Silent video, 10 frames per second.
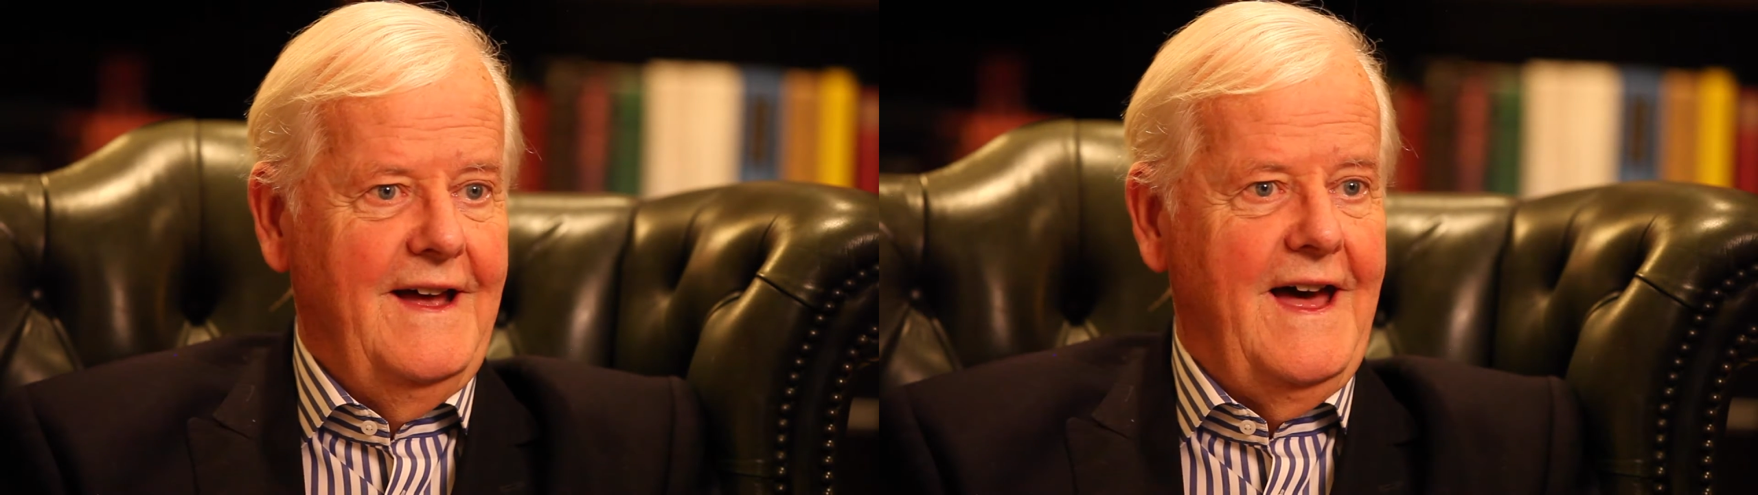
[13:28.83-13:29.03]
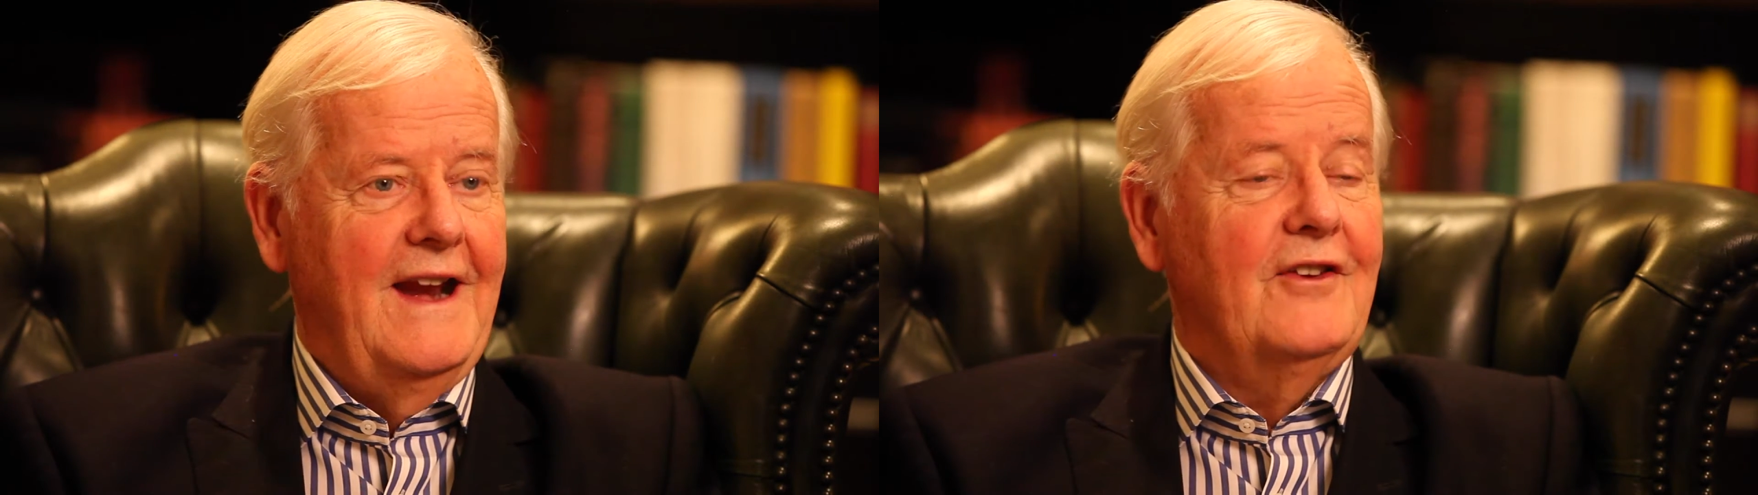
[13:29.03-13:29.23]

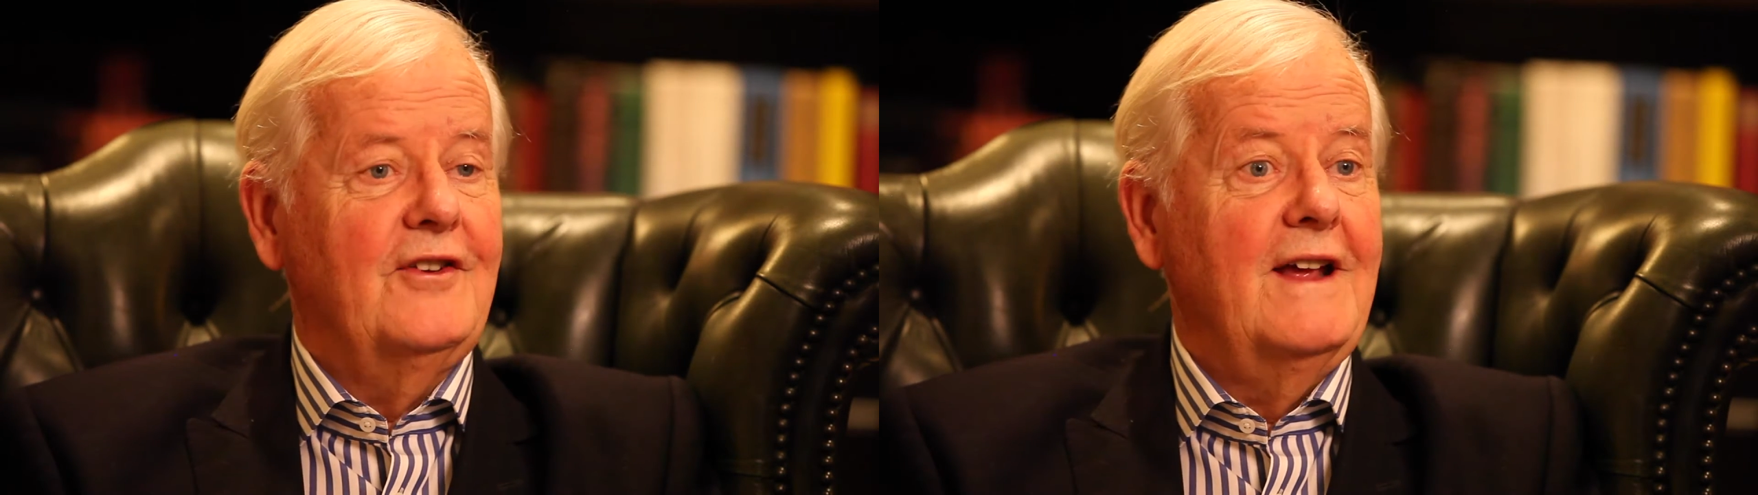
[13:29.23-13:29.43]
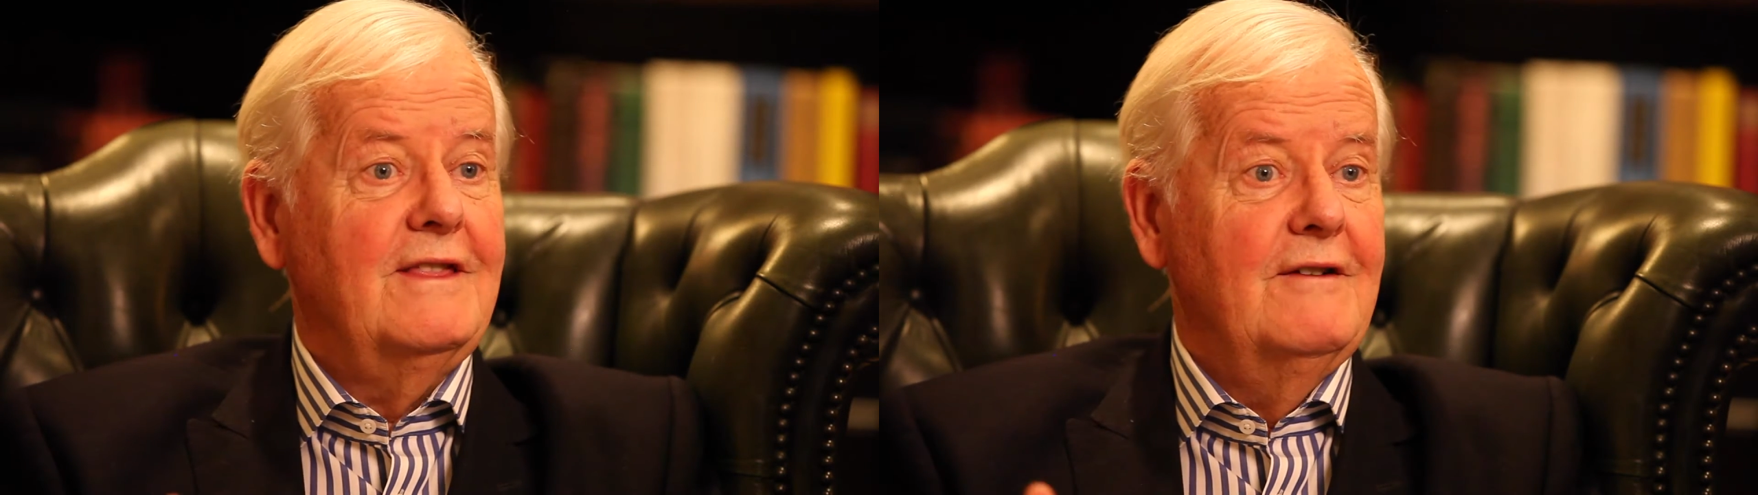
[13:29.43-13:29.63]
and it's
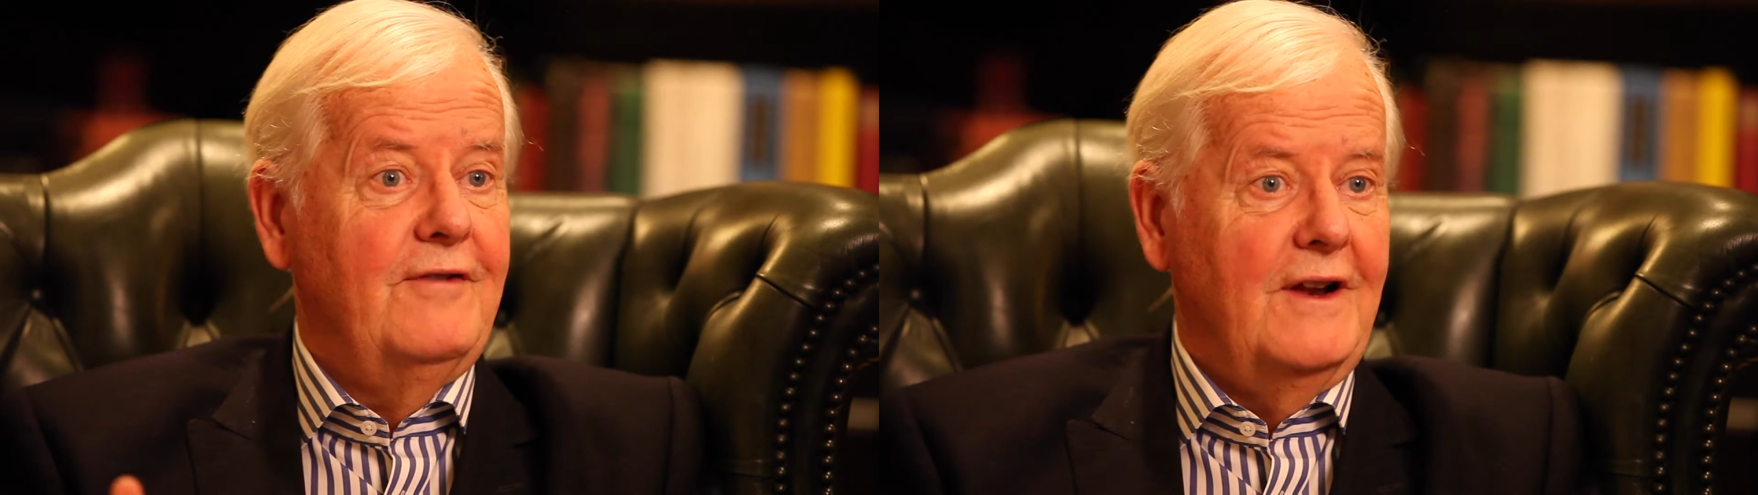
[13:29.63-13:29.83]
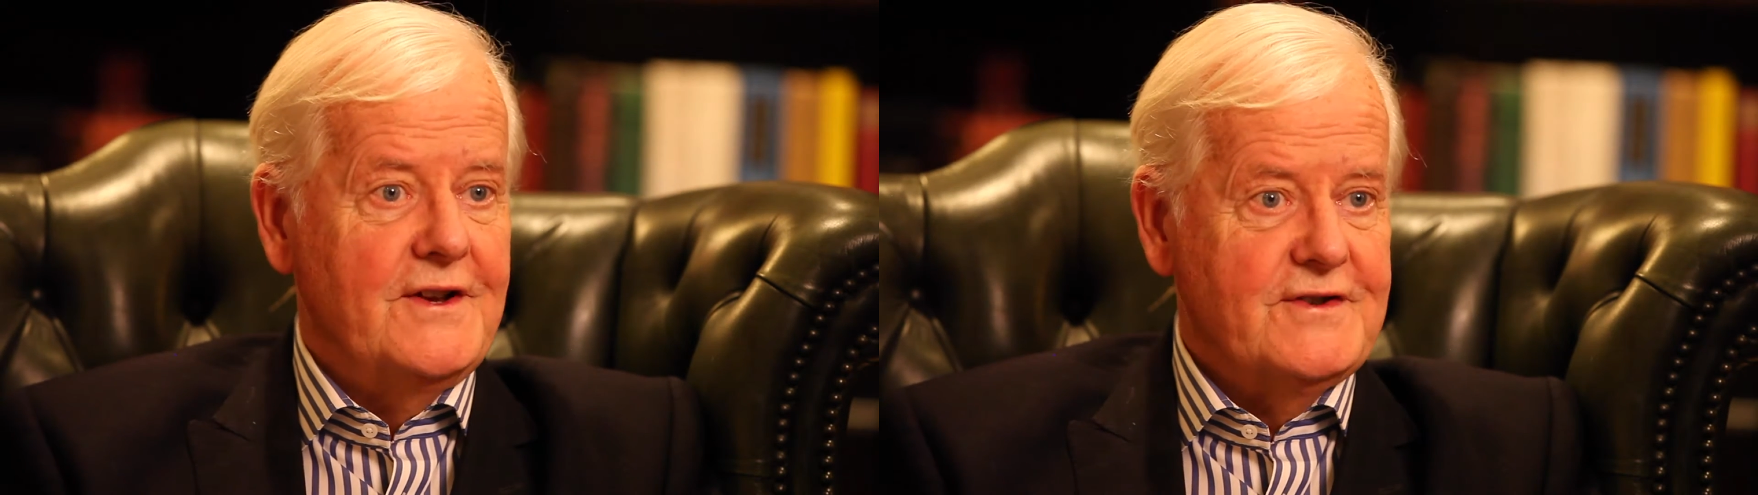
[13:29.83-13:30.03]
like the
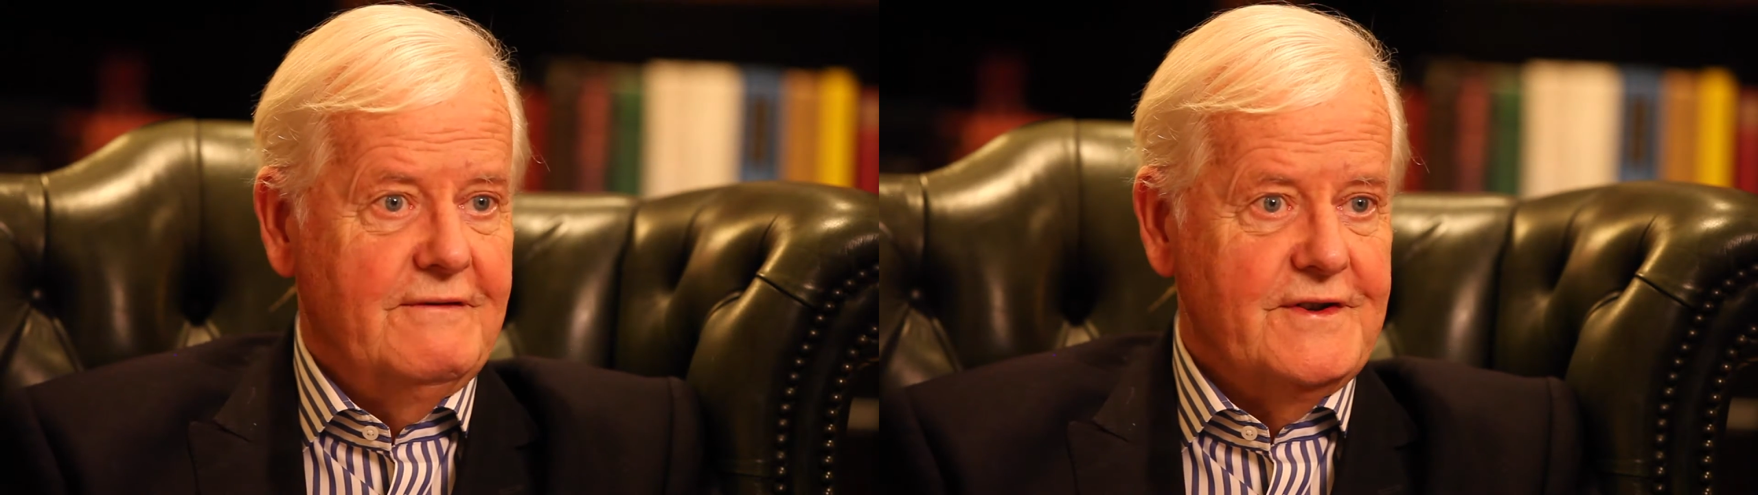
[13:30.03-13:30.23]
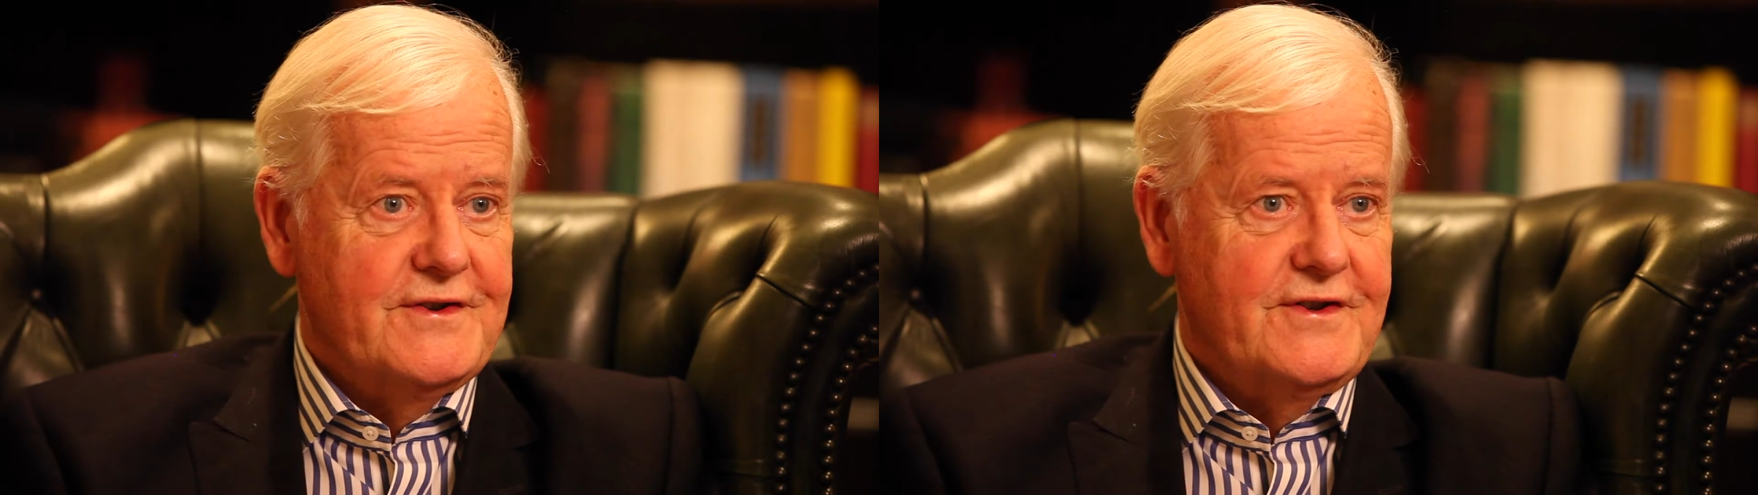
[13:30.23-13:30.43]

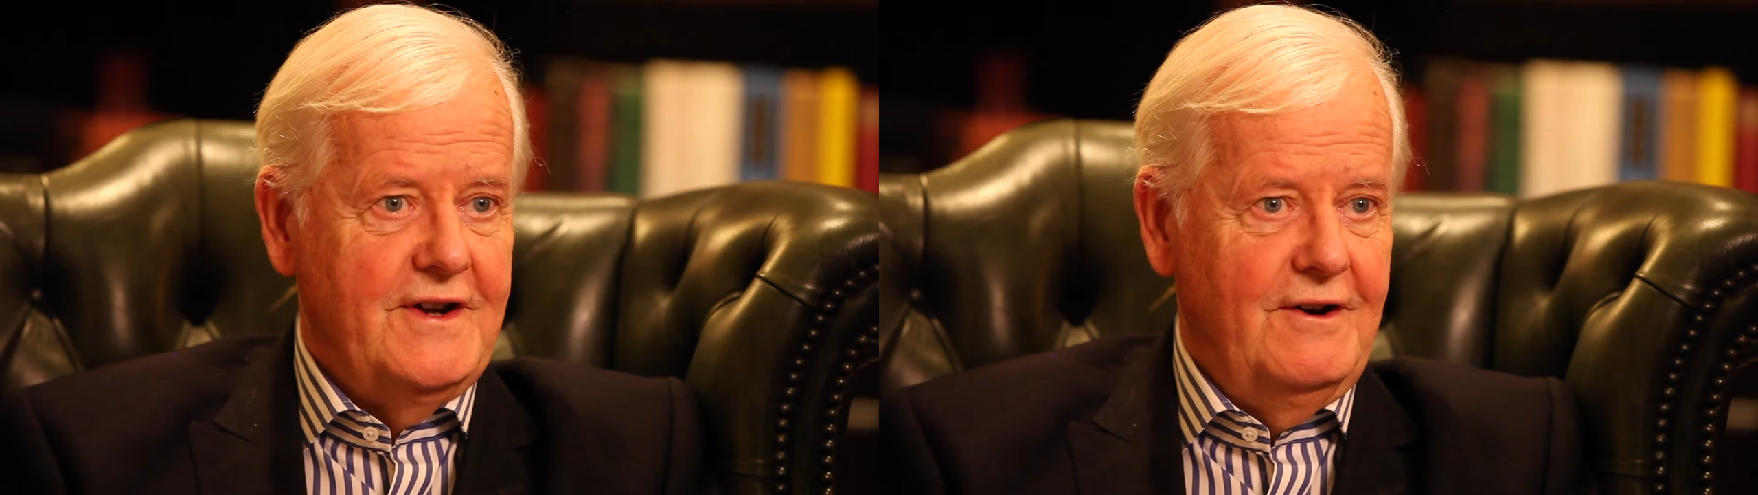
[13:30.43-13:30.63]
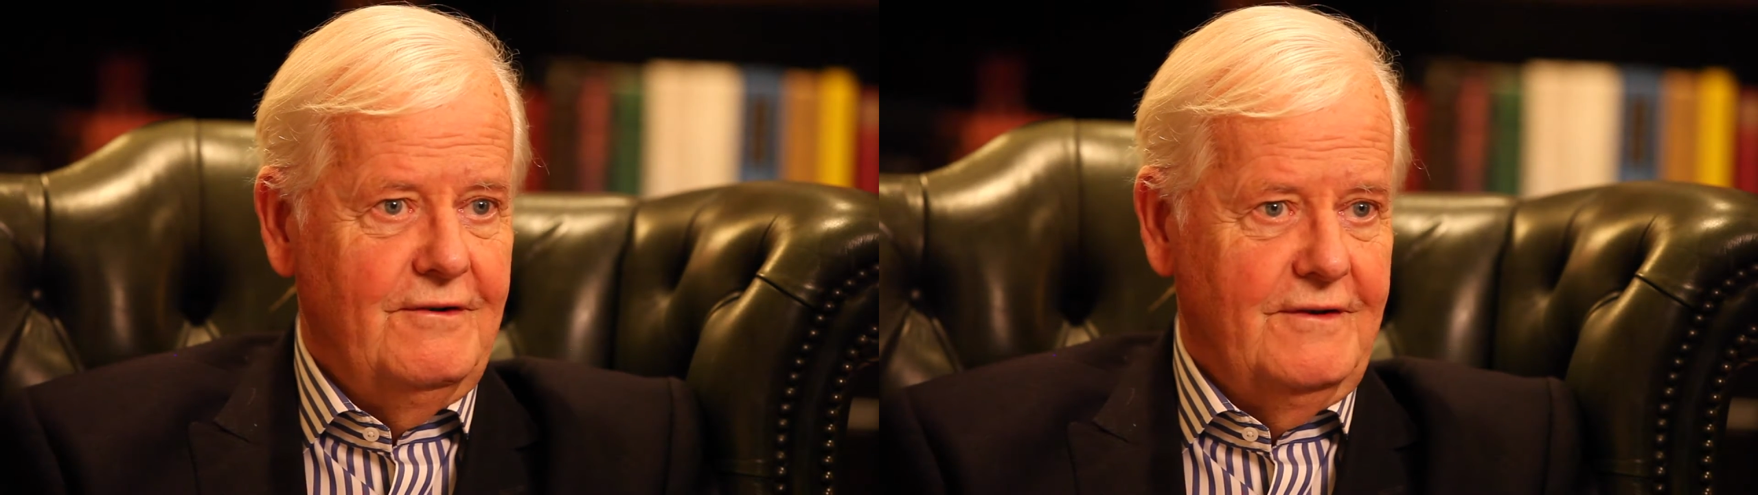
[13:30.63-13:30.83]
philosopher's
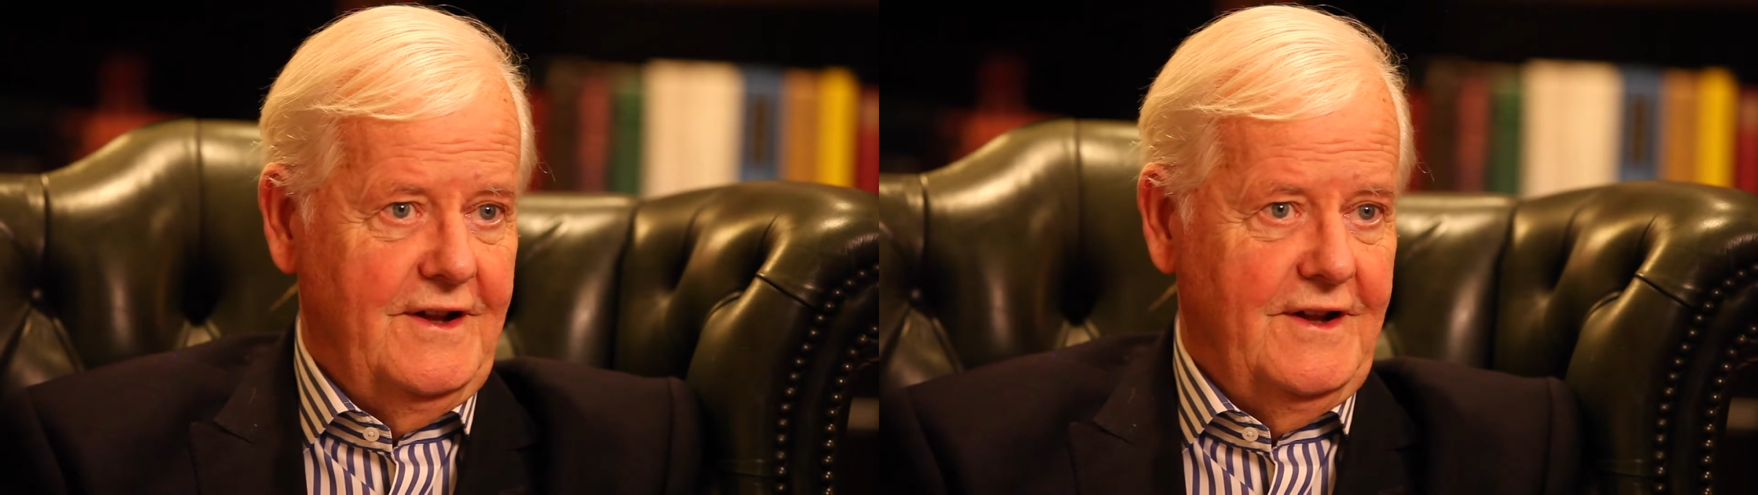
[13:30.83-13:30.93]
stone.